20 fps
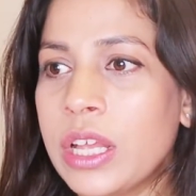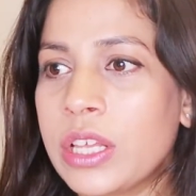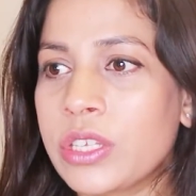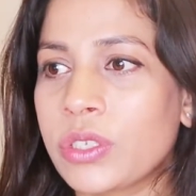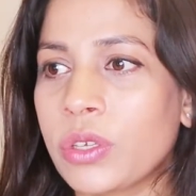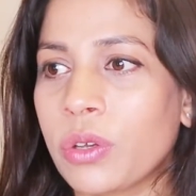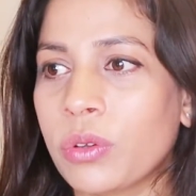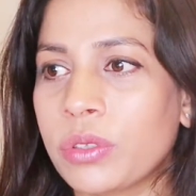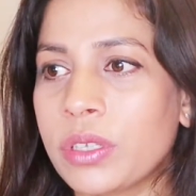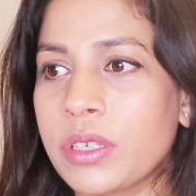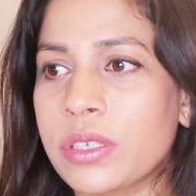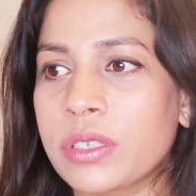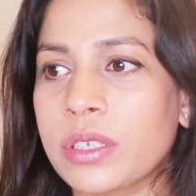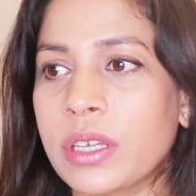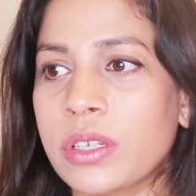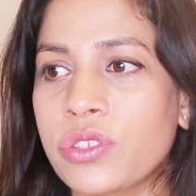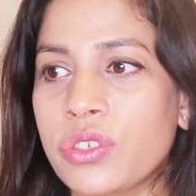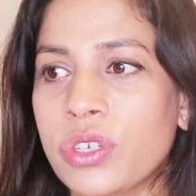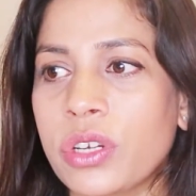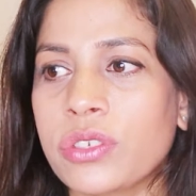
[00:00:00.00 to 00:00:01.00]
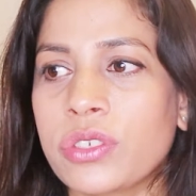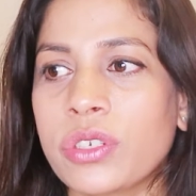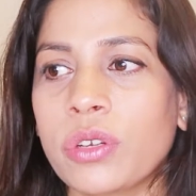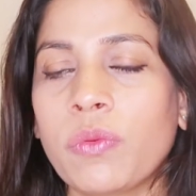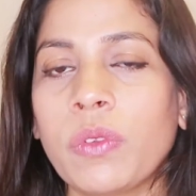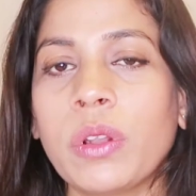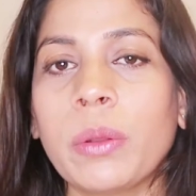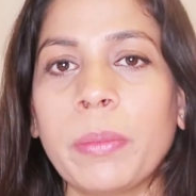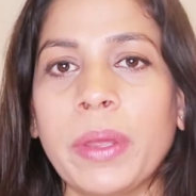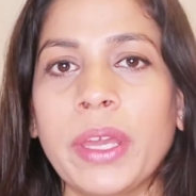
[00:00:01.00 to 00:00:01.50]
So this
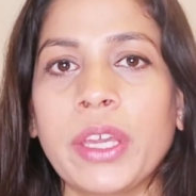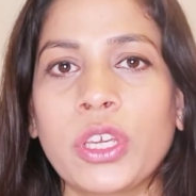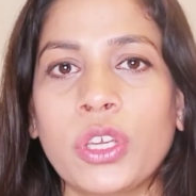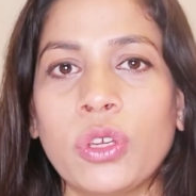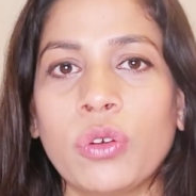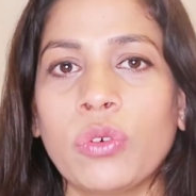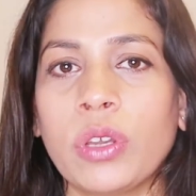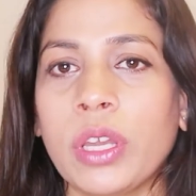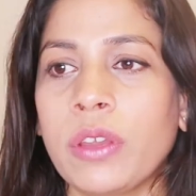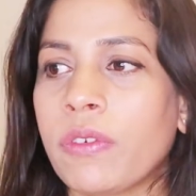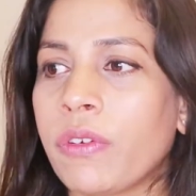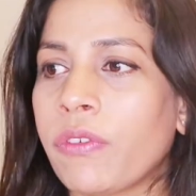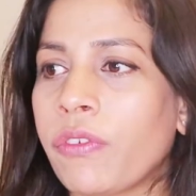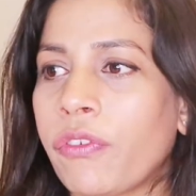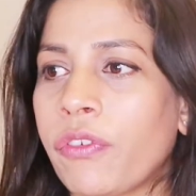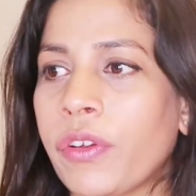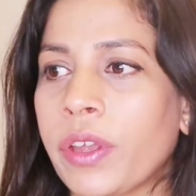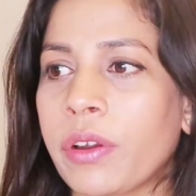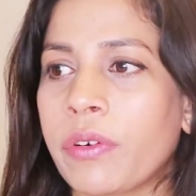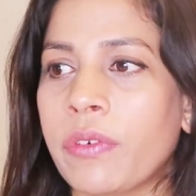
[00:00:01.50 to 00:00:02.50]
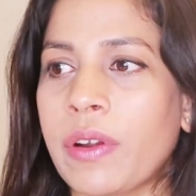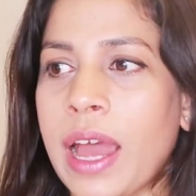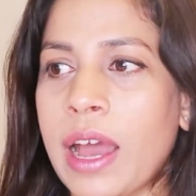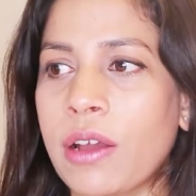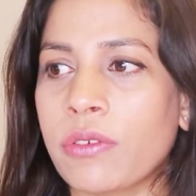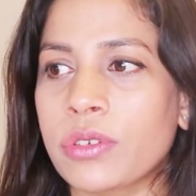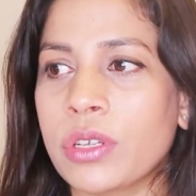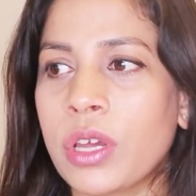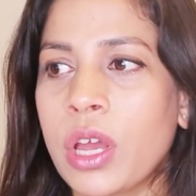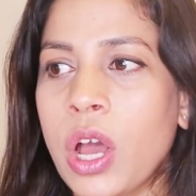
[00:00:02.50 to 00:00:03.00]
conjunction will make you even figure
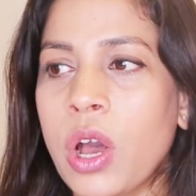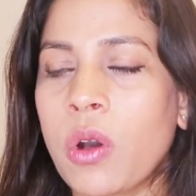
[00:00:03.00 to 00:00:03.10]
out